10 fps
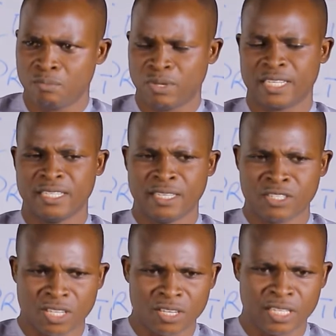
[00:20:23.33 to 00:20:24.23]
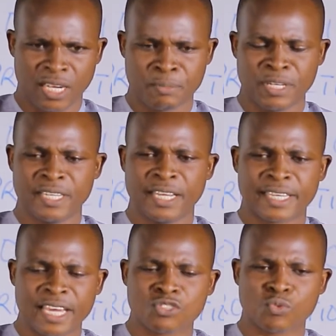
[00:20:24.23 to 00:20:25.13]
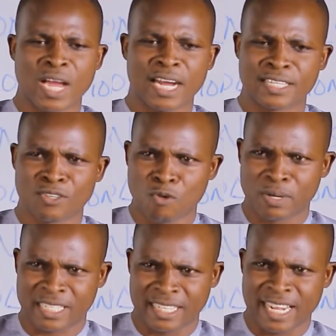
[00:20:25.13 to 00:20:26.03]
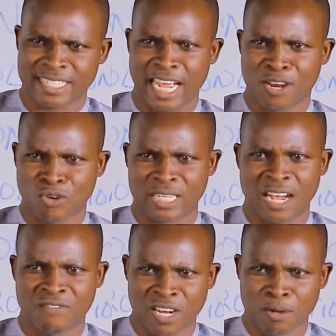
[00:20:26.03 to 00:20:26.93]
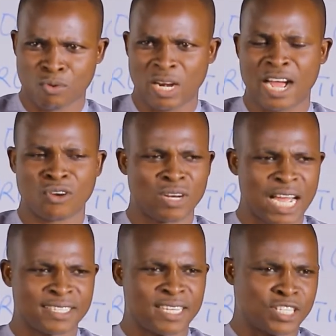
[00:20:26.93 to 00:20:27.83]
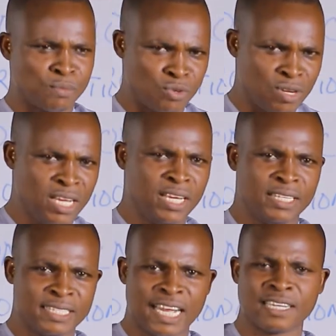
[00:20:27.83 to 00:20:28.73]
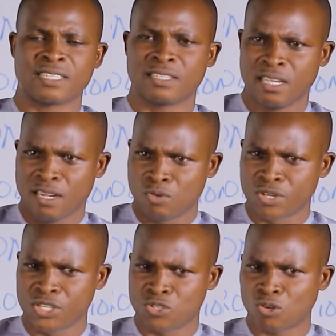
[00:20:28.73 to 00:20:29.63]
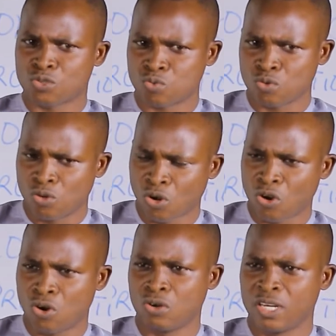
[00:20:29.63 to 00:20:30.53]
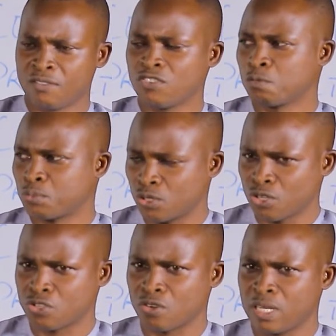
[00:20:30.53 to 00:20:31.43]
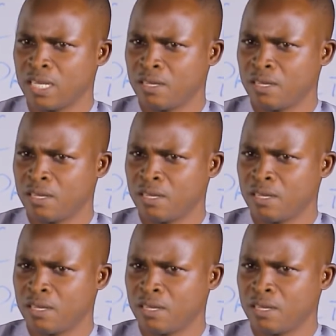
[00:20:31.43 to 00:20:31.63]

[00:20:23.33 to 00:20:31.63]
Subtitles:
But in in a case where the raw materials are not available, are not accessible, that will result to low level of production.